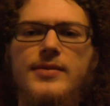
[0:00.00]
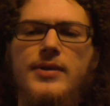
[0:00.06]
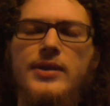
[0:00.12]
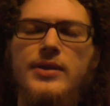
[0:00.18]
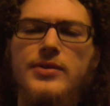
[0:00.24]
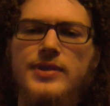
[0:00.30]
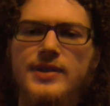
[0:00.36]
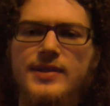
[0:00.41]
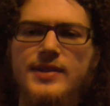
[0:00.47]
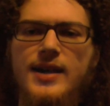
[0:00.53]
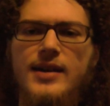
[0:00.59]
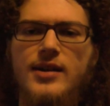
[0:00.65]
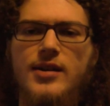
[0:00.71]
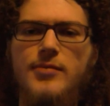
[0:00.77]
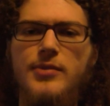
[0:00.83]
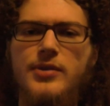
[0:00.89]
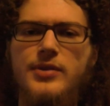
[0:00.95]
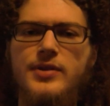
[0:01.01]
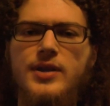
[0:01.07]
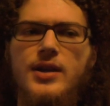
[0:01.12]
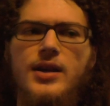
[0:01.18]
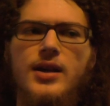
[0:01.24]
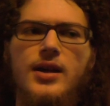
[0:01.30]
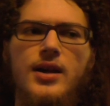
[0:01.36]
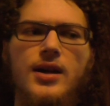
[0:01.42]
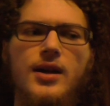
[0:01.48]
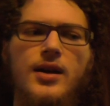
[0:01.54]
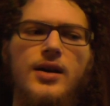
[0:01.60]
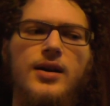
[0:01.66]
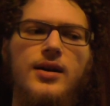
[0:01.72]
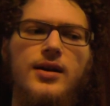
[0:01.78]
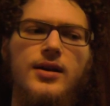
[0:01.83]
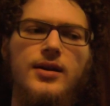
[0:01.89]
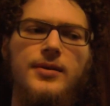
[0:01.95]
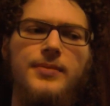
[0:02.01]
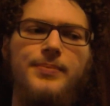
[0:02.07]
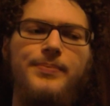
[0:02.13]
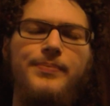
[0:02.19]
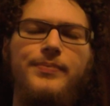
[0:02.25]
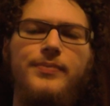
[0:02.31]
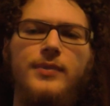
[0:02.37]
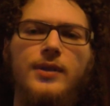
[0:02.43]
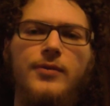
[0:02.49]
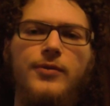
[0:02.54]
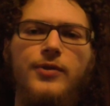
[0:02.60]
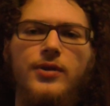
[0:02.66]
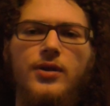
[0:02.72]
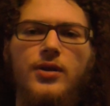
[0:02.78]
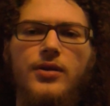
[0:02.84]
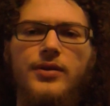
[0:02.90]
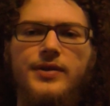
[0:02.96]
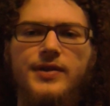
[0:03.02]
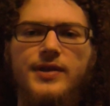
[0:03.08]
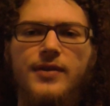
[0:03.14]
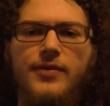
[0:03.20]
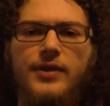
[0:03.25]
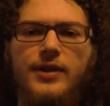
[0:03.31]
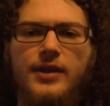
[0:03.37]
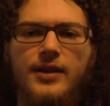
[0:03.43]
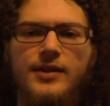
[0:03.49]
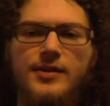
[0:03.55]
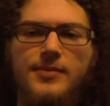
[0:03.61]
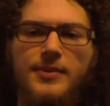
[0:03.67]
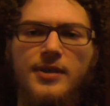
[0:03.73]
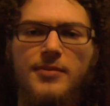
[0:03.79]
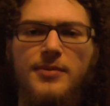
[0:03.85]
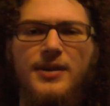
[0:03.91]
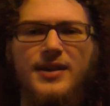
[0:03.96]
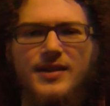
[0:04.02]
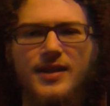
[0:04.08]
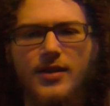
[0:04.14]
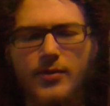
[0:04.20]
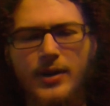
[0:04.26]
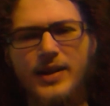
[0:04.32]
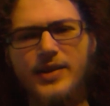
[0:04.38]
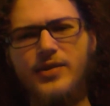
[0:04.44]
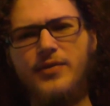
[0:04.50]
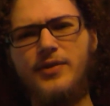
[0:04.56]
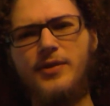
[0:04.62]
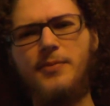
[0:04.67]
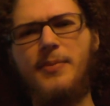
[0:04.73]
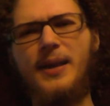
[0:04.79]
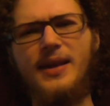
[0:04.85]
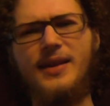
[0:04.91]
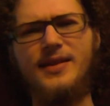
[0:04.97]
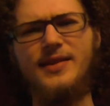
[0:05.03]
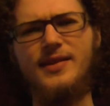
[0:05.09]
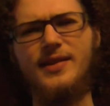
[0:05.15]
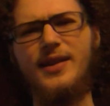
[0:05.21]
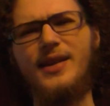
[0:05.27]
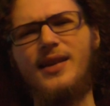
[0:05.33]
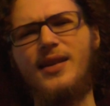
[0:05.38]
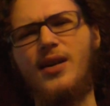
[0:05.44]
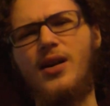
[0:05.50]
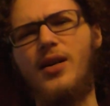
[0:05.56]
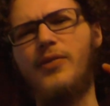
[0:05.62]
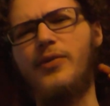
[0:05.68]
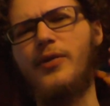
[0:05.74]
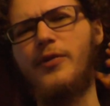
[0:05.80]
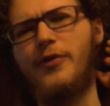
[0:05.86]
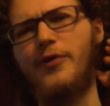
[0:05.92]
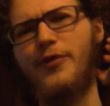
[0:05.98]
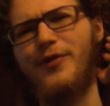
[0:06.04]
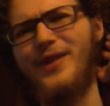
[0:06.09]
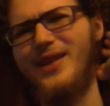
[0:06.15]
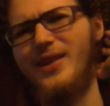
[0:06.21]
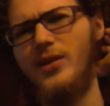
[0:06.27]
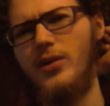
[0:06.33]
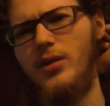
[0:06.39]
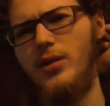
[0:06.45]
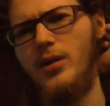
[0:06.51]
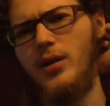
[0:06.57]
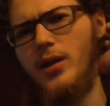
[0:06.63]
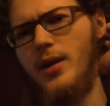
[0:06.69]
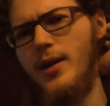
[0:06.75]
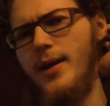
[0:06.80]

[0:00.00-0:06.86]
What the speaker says: I want those exact numbers for all the stuff in the Gunsmith, because otherwise you have to base it off of feel,